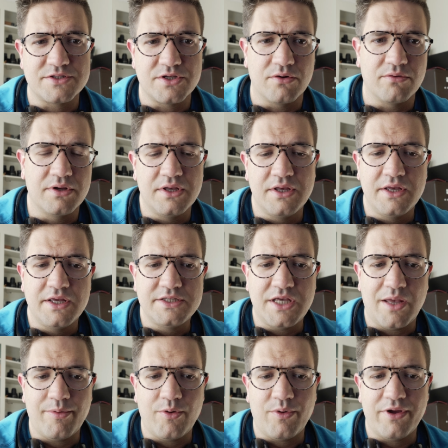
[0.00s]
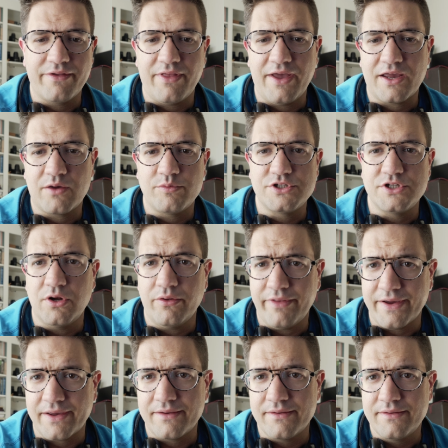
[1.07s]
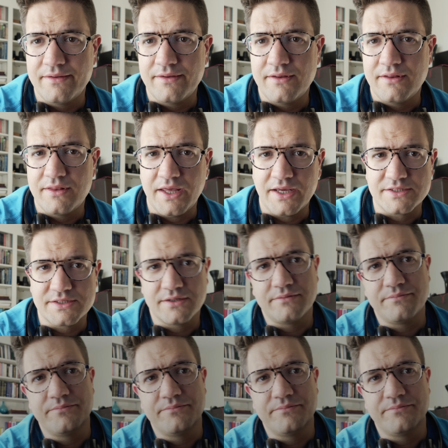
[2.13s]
So tell me what you like and what you don't like. Thanks.